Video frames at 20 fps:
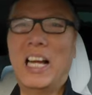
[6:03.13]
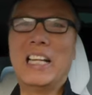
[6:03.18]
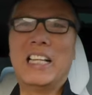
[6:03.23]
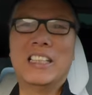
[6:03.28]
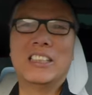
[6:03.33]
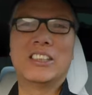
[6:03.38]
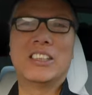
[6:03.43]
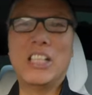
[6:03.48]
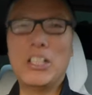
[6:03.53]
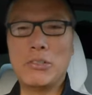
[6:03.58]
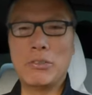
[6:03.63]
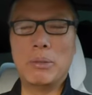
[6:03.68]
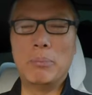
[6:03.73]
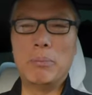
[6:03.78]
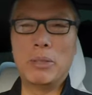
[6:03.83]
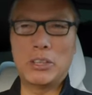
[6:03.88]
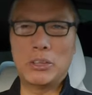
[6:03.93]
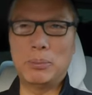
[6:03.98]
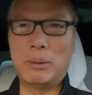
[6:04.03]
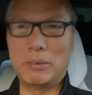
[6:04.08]
I can schedule it
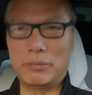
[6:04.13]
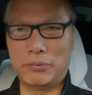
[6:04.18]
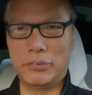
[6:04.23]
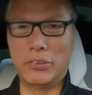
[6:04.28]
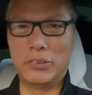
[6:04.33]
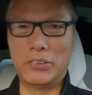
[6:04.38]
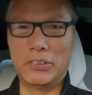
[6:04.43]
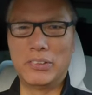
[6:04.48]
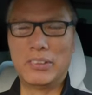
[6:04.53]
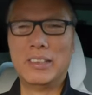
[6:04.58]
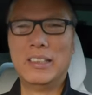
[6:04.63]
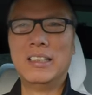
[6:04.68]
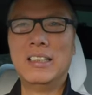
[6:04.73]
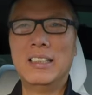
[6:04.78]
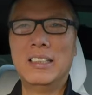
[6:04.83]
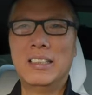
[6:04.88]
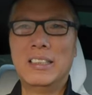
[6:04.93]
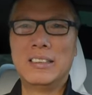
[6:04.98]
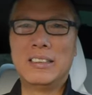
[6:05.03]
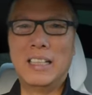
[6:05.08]
much much further
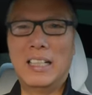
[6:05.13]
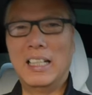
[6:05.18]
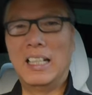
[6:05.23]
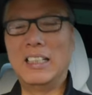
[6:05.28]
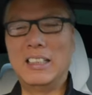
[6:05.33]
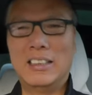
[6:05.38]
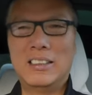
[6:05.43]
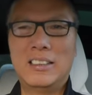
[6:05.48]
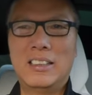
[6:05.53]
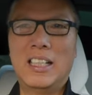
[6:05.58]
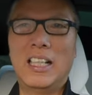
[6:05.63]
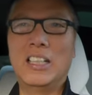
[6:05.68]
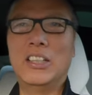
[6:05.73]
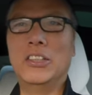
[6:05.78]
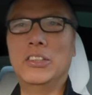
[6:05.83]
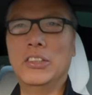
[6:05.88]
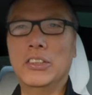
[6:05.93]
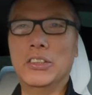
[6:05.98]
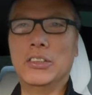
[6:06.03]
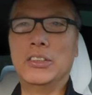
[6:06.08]
than I than I
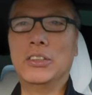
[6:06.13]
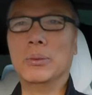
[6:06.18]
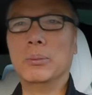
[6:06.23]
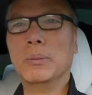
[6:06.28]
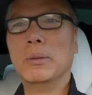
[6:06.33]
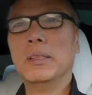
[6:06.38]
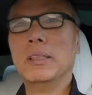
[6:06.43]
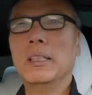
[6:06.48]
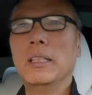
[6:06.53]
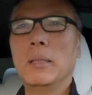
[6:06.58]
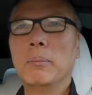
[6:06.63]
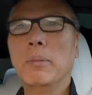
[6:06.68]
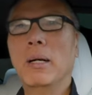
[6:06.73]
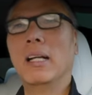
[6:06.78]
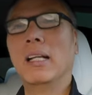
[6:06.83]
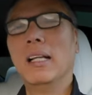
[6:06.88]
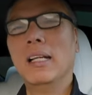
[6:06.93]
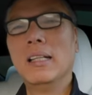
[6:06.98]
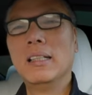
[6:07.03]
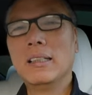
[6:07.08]
do YouTube.
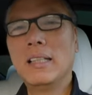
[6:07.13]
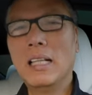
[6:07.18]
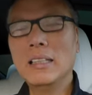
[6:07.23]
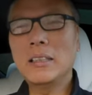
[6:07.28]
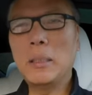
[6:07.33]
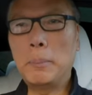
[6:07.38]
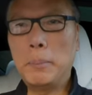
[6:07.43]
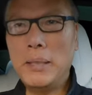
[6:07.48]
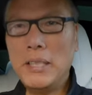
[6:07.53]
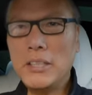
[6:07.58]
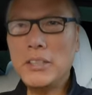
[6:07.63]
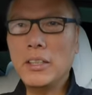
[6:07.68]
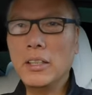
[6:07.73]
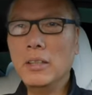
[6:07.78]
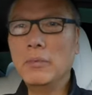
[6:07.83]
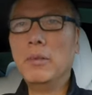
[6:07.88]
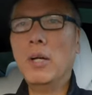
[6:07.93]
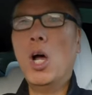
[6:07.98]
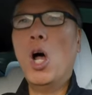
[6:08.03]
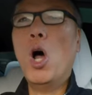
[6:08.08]
But that's a piece
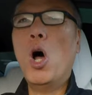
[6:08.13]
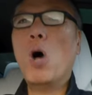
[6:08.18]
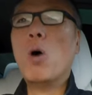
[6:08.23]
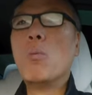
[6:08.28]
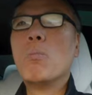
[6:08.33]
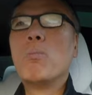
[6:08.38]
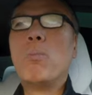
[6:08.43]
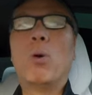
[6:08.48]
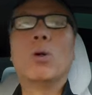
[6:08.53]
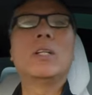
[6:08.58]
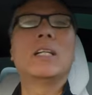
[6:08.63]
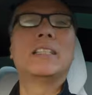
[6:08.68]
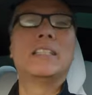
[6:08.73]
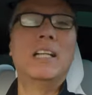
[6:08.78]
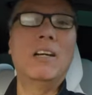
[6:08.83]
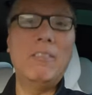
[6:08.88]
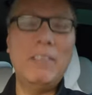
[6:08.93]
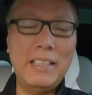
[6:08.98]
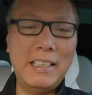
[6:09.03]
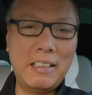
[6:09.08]
of
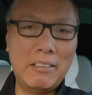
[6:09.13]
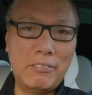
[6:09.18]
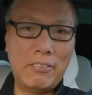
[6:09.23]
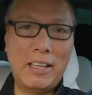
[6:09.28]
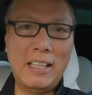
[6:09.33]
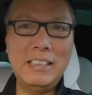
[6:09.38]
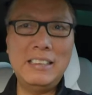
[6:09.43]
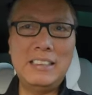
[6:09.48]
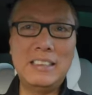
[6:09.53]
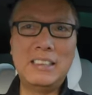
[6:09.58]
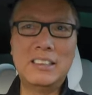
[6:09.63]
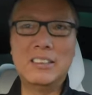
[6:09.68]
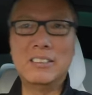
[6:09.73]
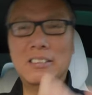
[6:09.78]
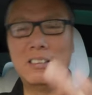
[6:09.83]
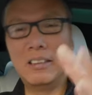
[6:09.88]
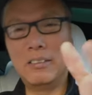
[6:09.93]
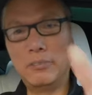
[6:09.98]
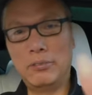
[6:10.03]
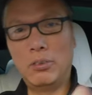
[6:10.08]
productivity advice, you
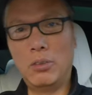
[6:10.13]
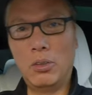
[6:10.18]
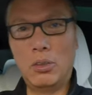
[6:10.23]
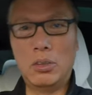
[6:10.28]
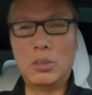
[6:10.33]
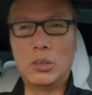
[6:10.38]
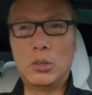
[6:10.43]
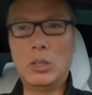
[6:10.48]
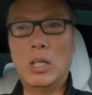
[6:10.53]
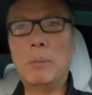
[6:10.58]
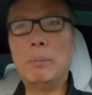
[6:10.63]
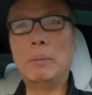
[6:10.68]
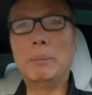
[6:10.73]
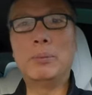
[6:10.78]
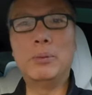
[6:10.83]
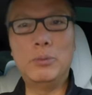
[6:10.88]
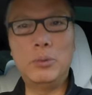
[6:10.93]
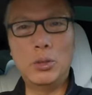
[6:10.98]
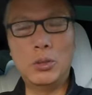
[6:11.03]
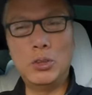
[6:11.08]
know, uh, for to help
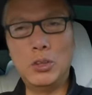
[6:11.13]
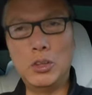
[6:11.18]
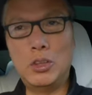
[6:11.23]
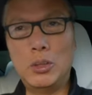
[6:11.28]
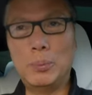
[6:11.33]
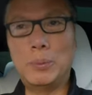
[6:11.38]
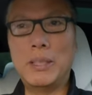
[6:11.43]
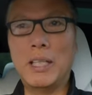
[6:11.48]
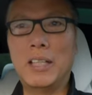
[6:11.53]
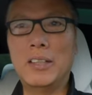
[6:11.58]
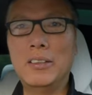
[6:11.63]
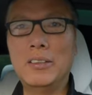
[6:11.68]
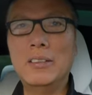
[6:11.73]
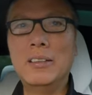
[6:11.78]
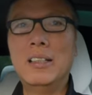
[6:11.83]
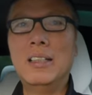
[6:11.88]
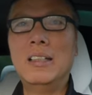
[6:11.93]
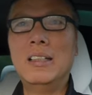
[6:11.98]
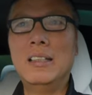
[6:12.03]
improve your YouTube channel.